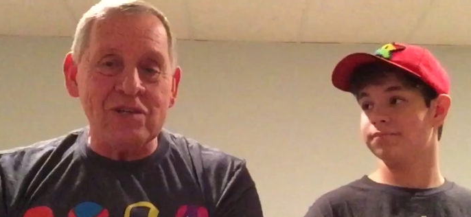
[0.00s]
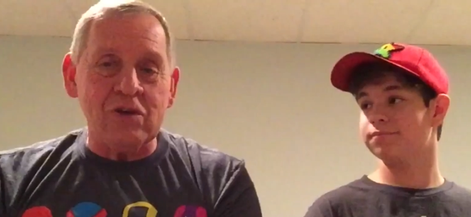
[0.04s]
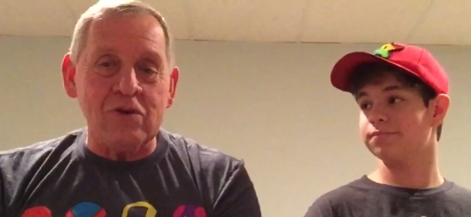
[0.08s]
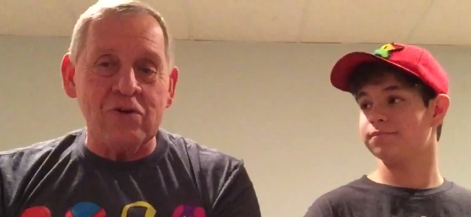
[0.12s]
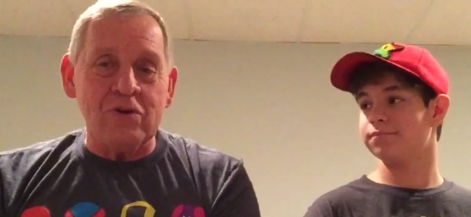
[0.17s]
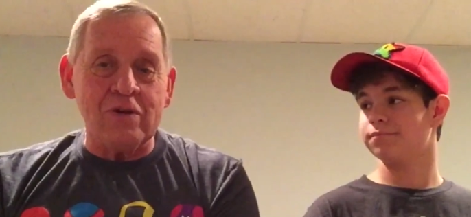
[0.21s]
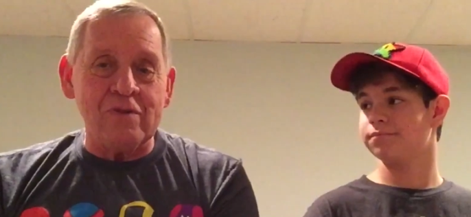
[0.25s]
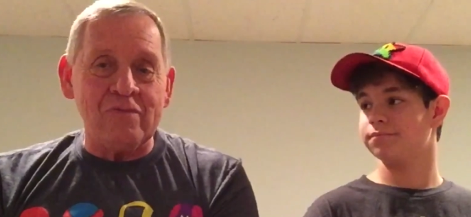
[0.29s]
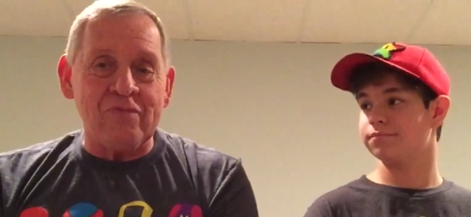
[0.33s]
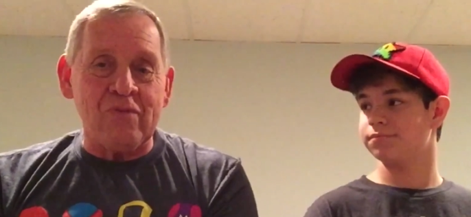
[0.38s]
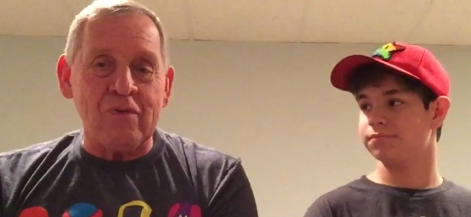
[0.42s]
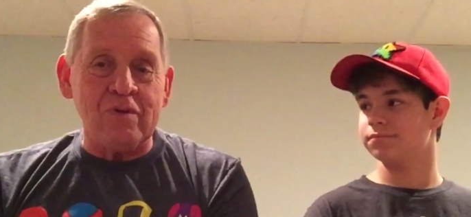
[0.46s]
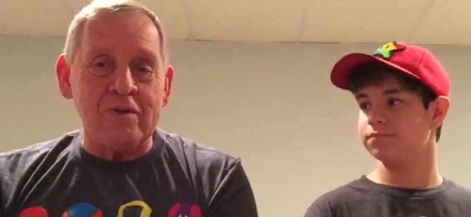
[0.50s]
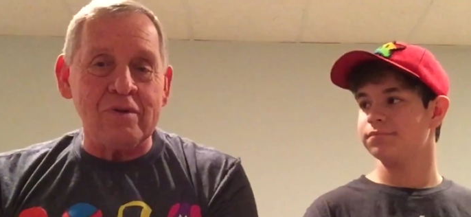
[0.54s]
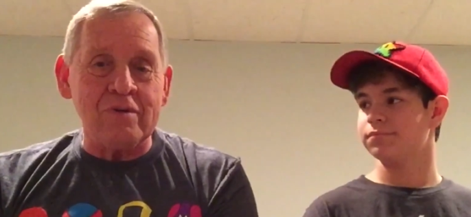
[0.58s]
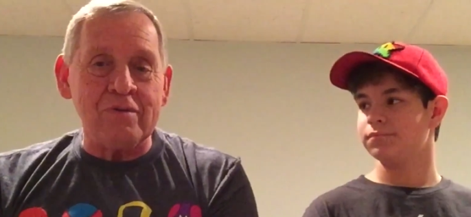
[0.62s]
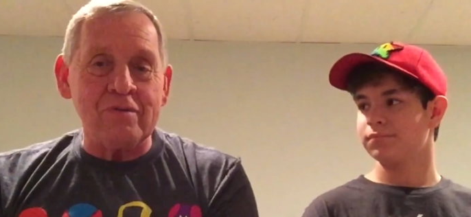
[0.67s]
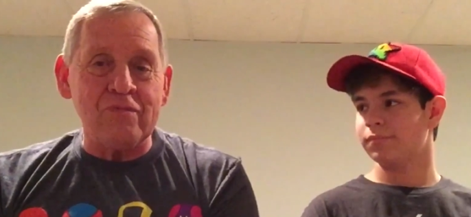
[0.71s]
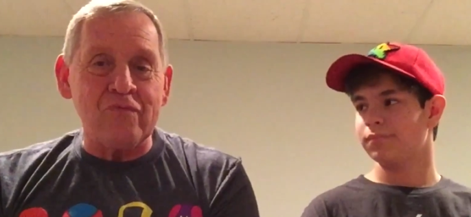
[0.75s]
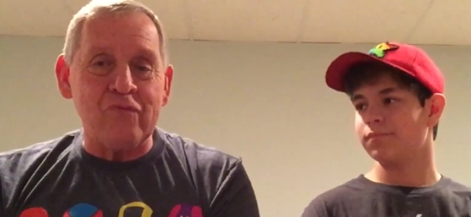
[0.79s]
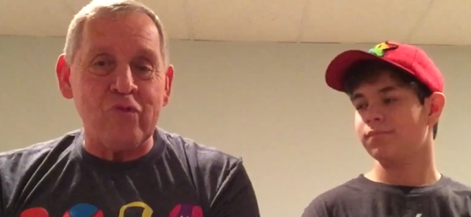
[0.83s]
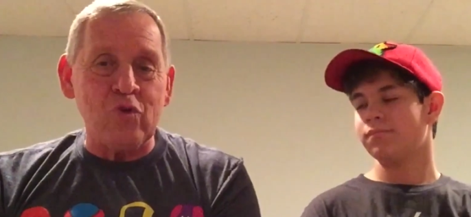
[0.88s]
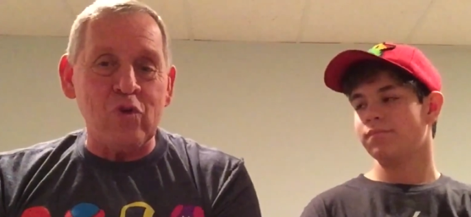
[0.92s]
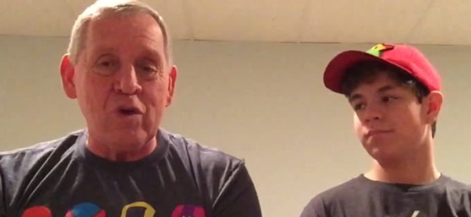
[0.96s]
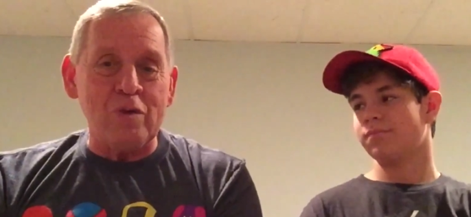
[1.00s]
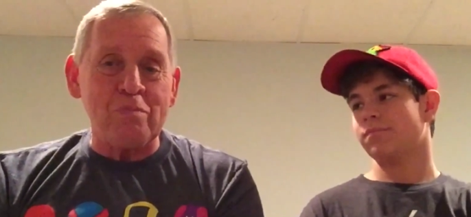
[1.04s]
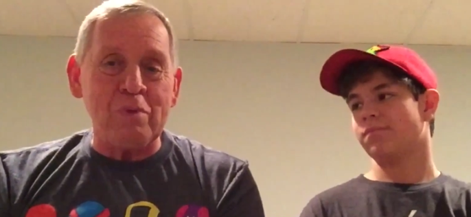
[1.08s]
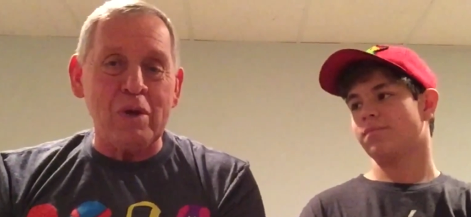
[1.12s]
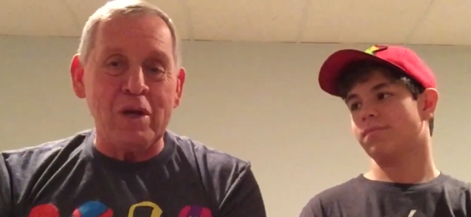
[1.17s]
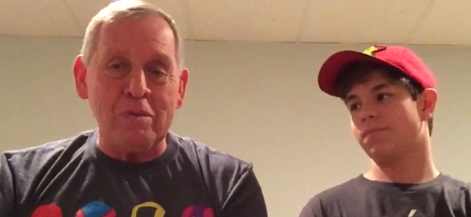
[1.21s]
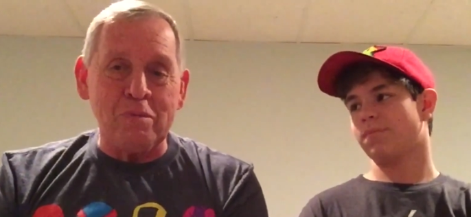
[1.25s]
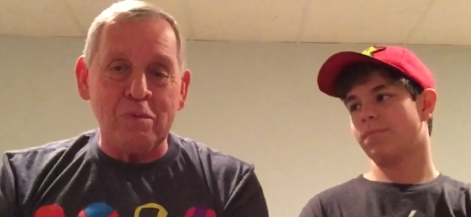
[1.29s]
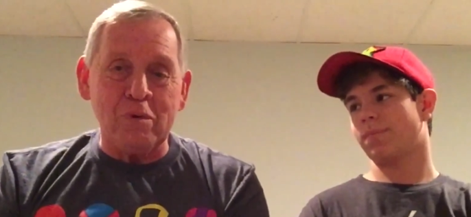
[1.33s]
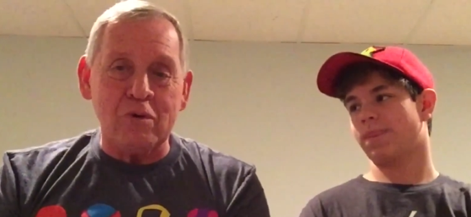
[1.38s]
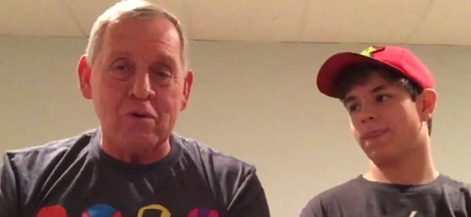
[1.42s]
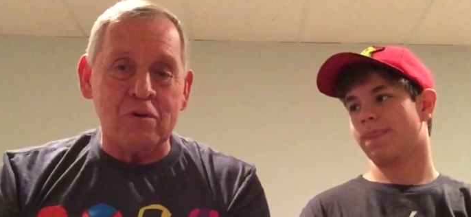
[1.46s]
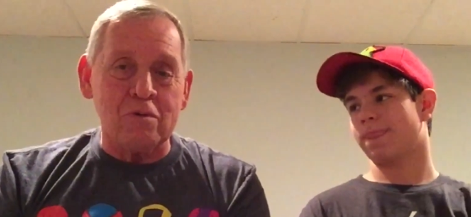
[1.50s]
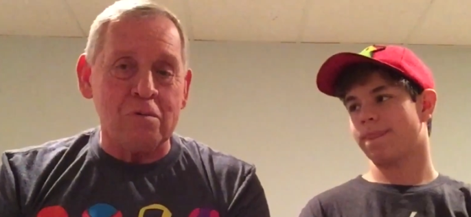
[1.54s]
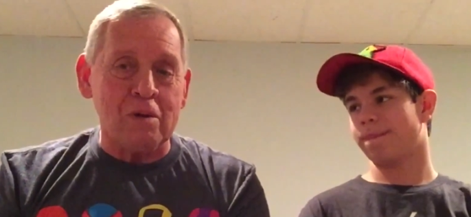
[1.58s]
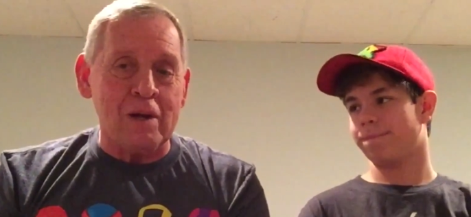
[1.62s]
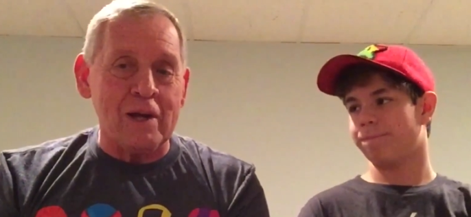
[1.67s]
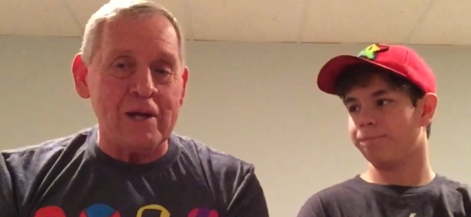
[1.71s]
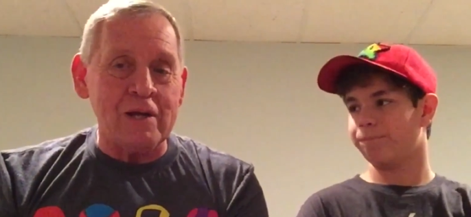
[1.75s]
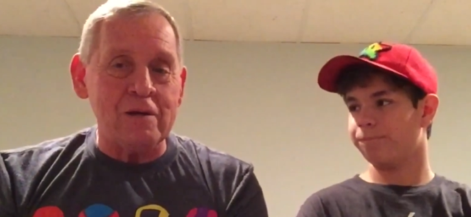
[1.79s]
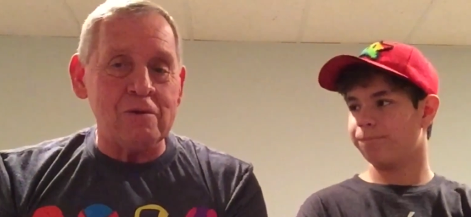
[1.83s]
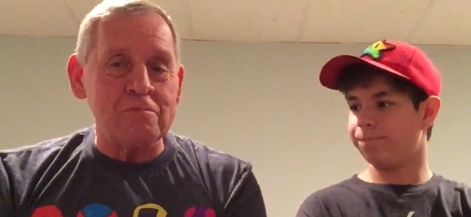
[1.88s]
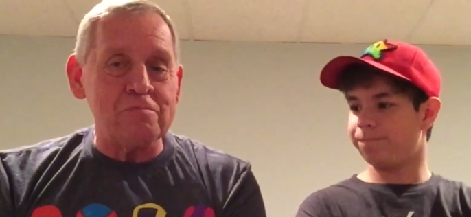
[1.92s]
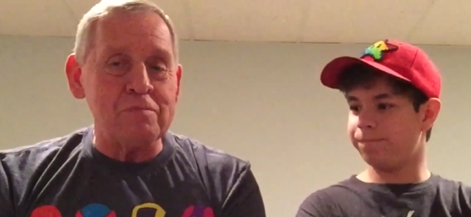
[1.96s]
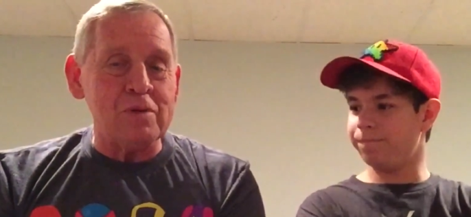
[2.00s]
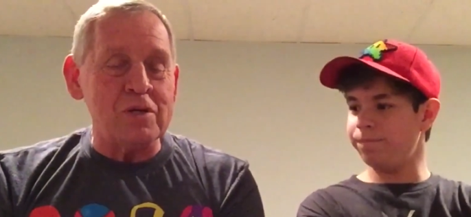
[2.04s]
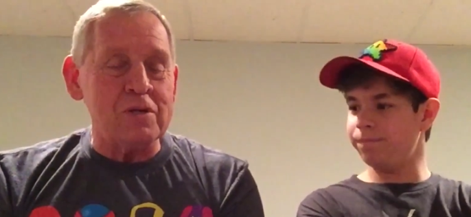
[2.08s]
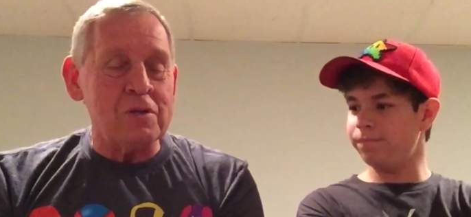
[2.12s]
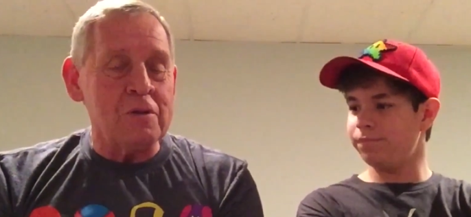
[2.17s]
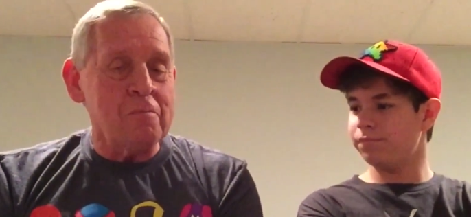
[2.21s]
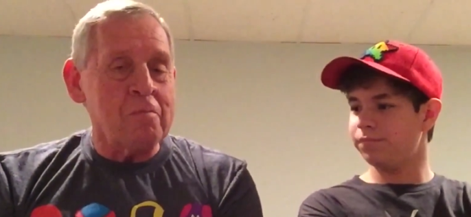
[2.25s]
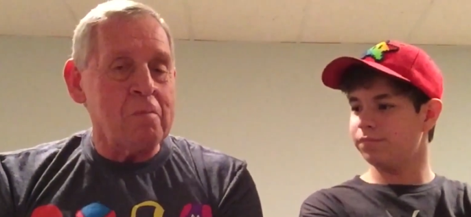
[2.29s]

Speaker 1: good for for people around. But,